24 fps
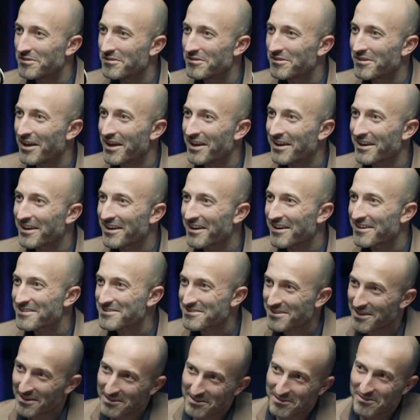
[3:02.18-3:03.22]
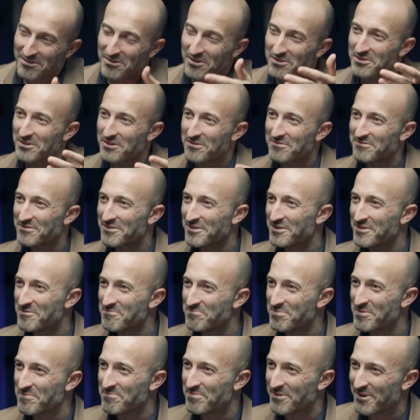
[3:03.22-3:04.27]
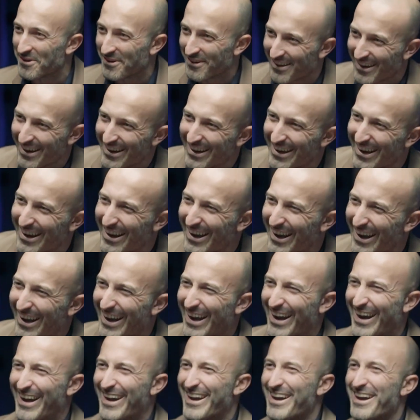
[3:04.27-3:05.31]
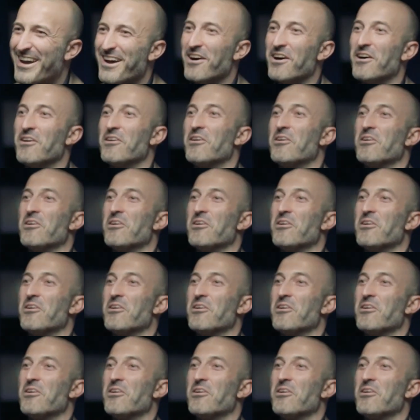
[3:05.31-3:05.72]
like cars, like a lot of people, a